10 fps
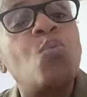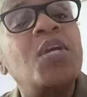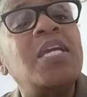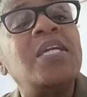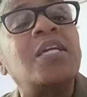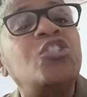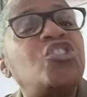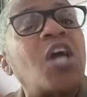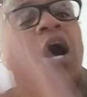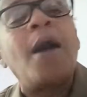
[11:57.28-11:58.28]
week and
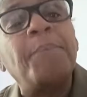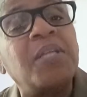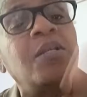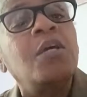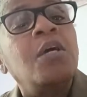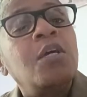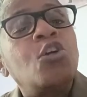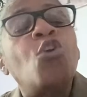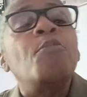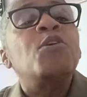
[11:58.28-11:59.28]
shop and
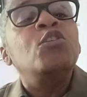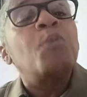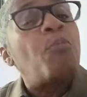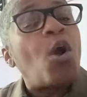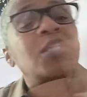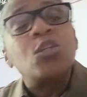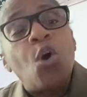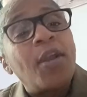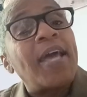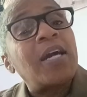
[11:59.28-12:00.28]
go to amusement parks and
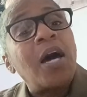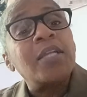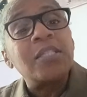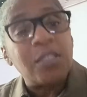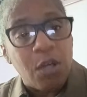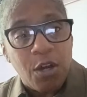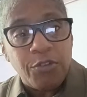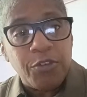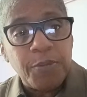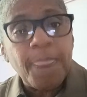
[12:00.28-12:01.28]
all that kind of stuff.
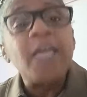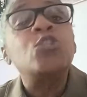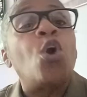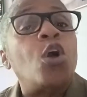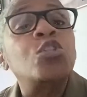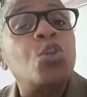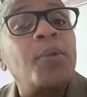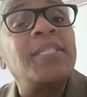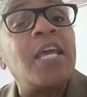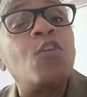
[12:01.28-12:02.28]
It's also a day